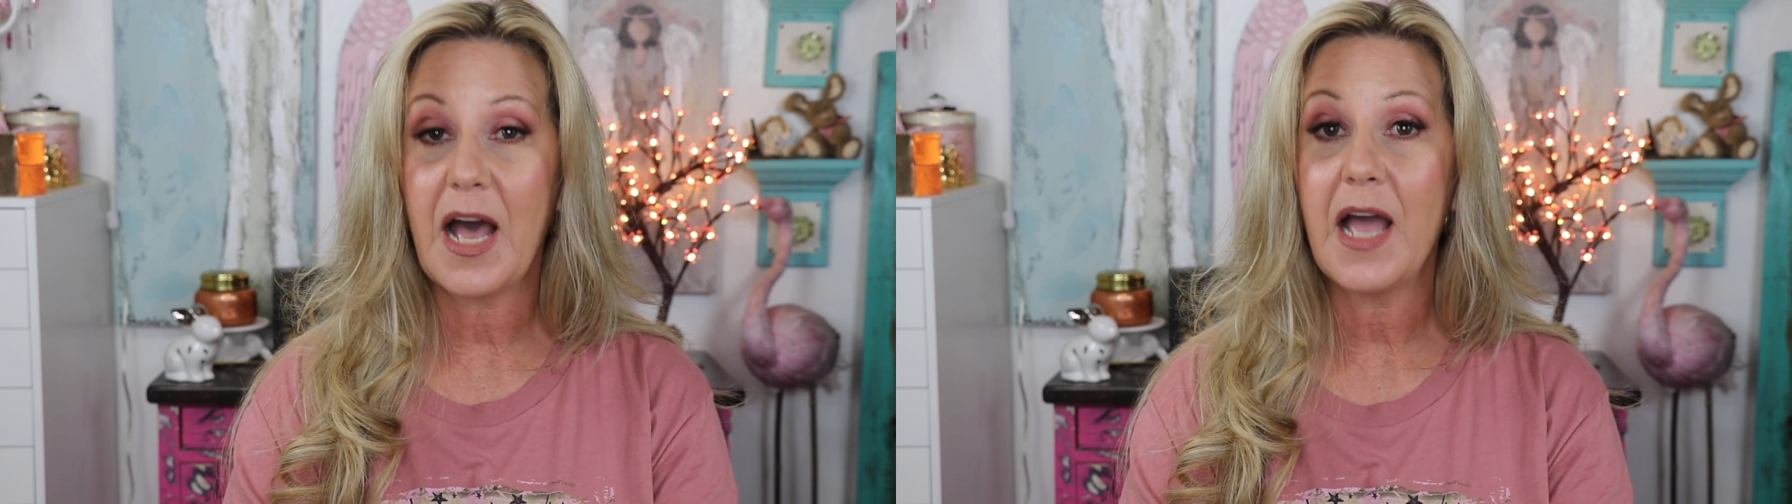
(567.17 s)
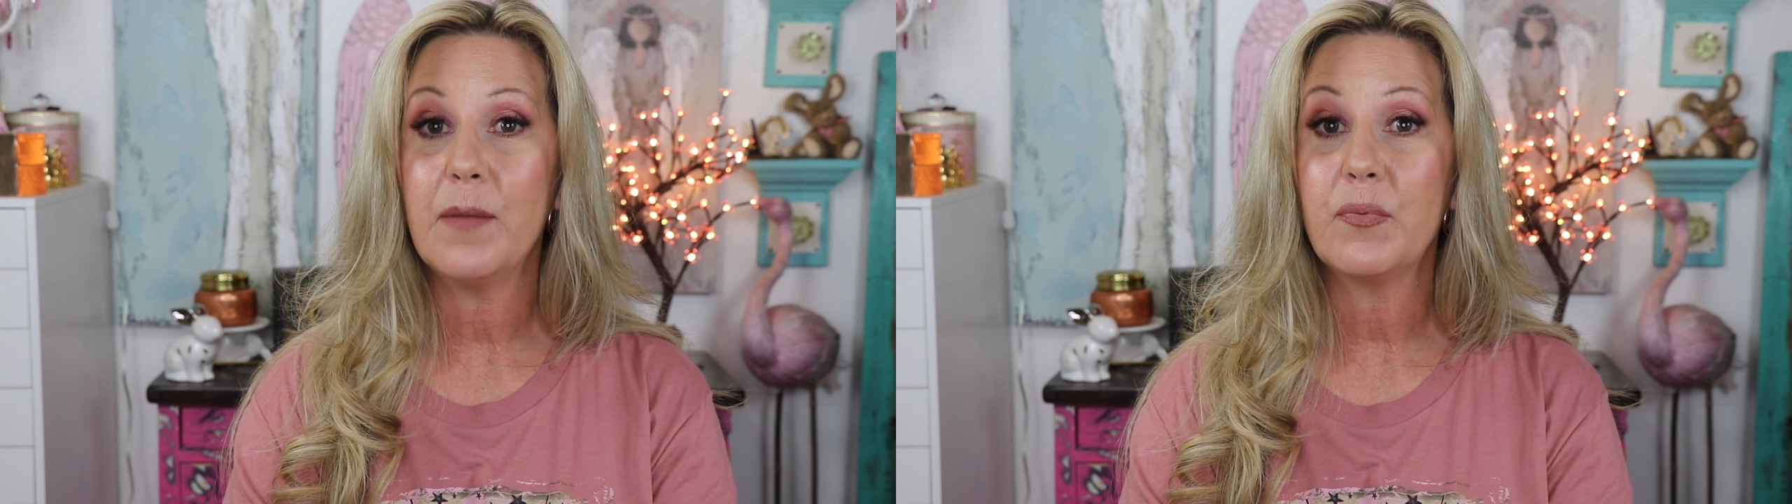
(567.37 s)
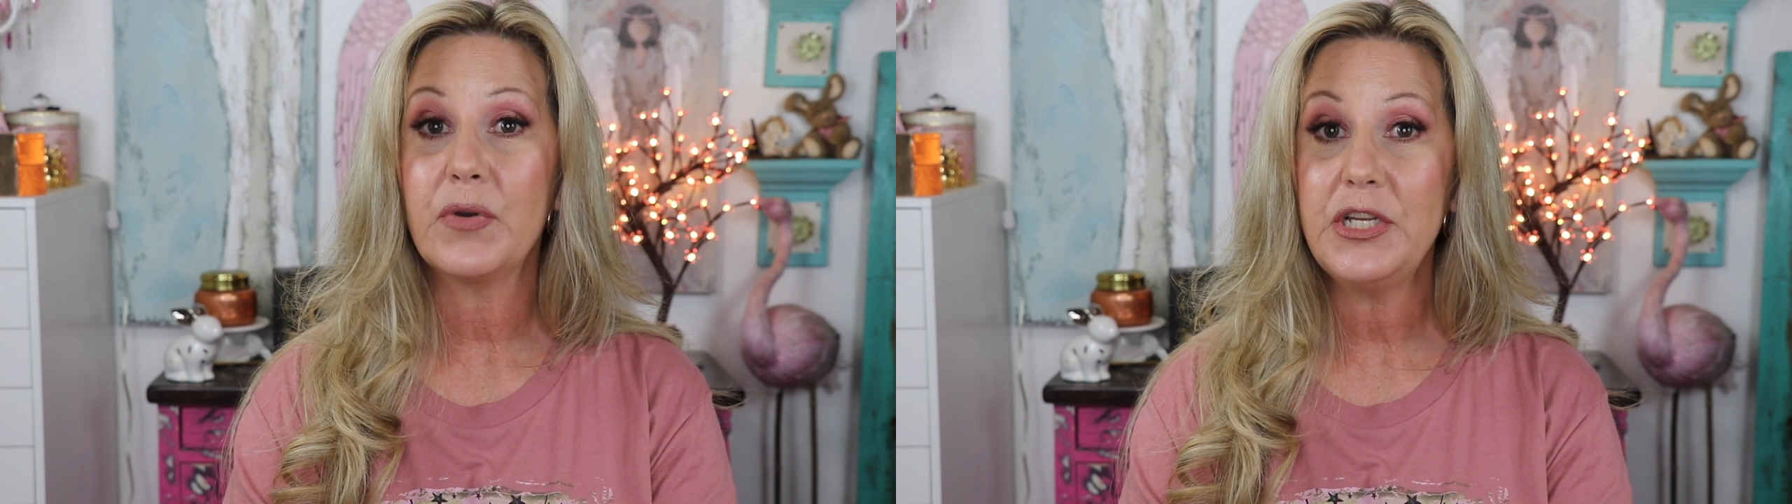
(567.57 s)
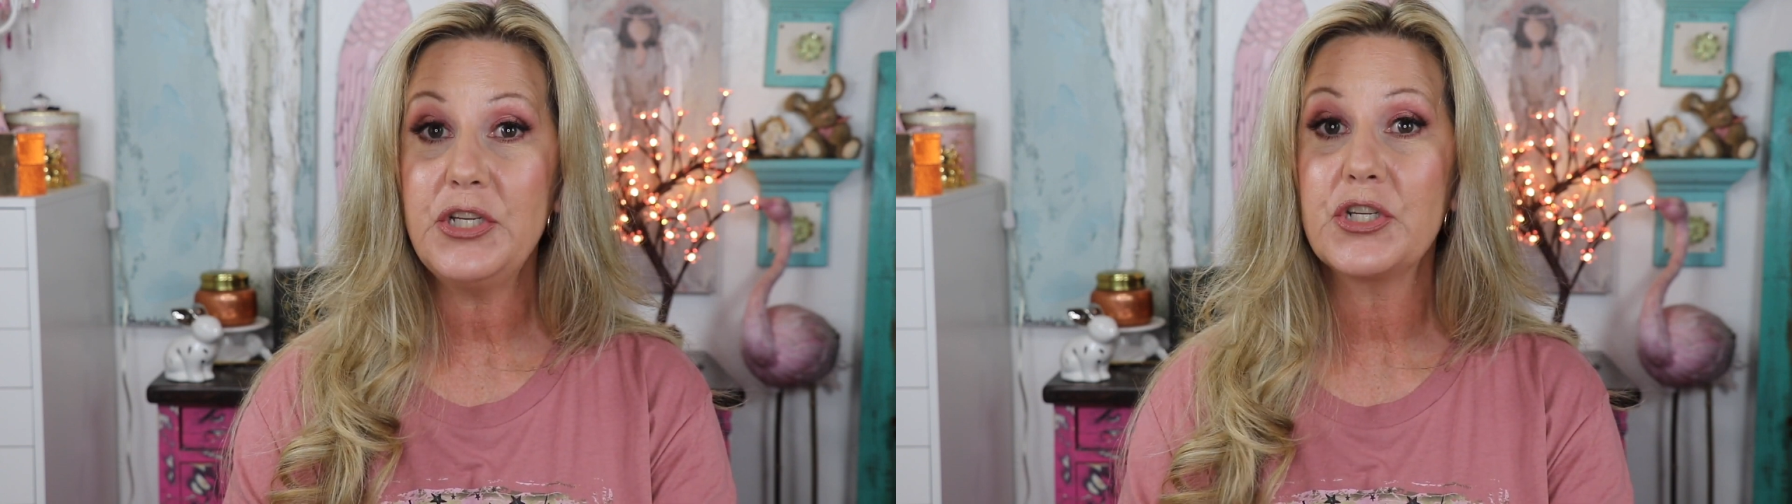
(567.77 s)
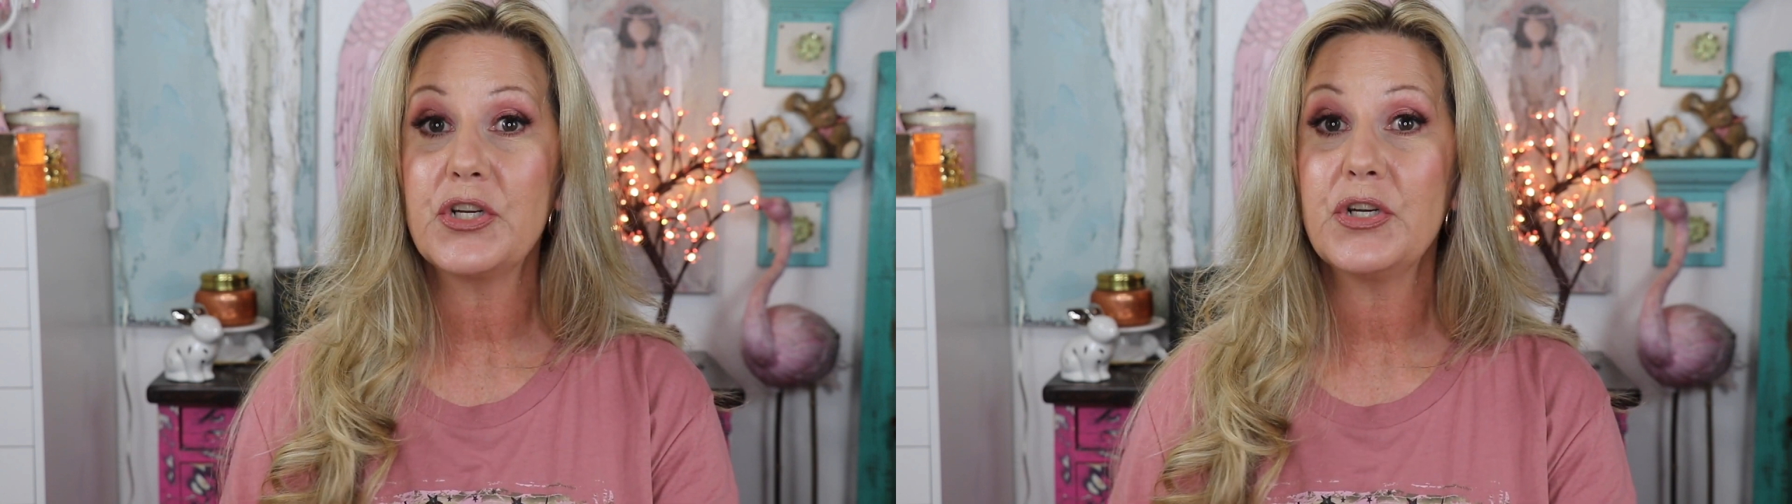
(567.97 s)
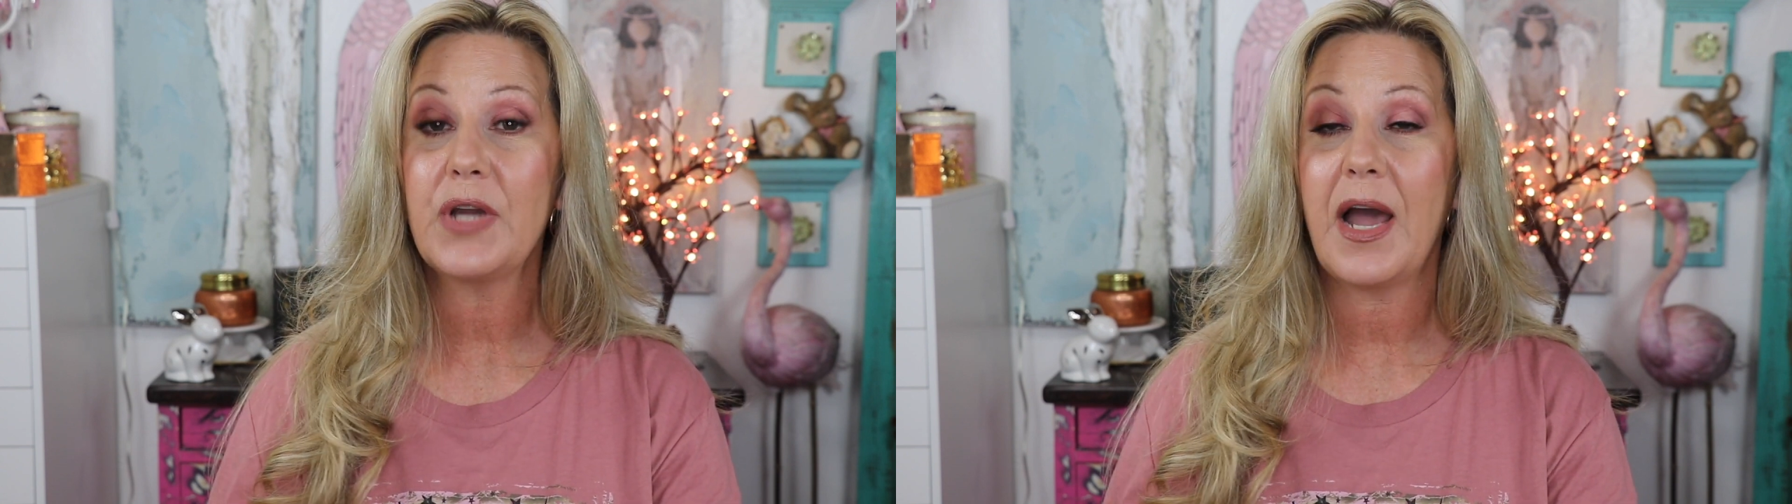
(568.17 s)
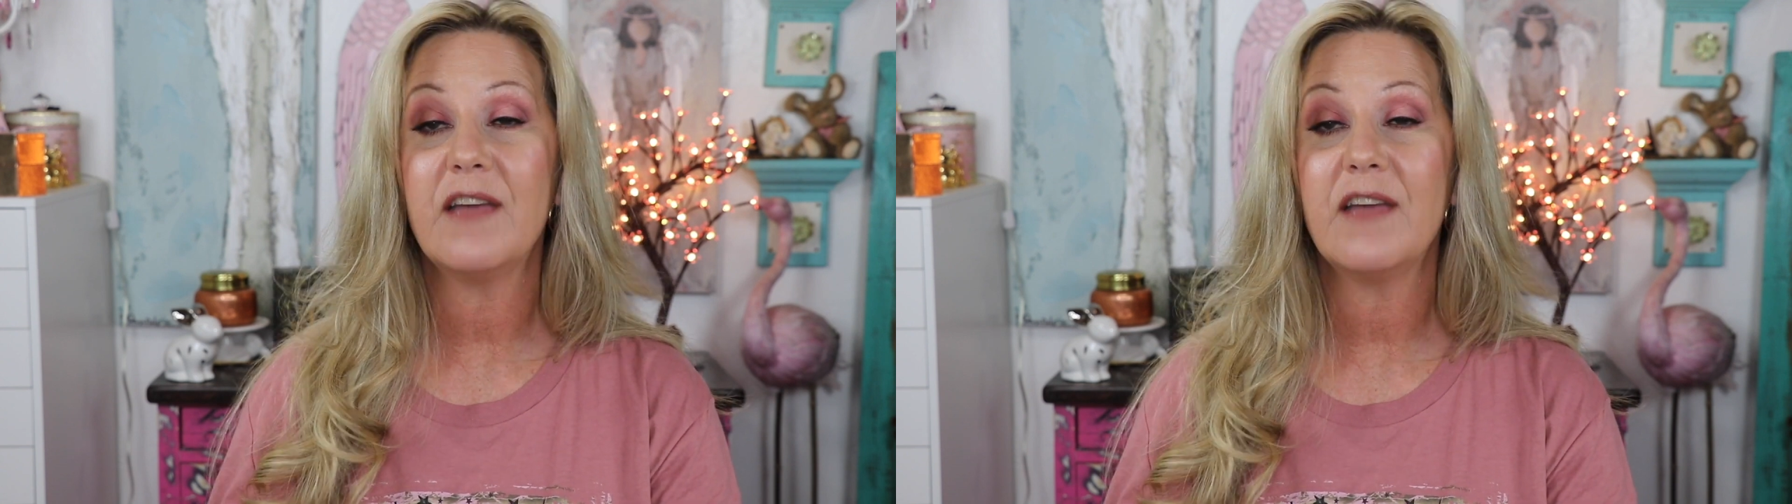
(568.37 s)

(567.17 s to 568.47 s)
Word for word: I am pretty sure I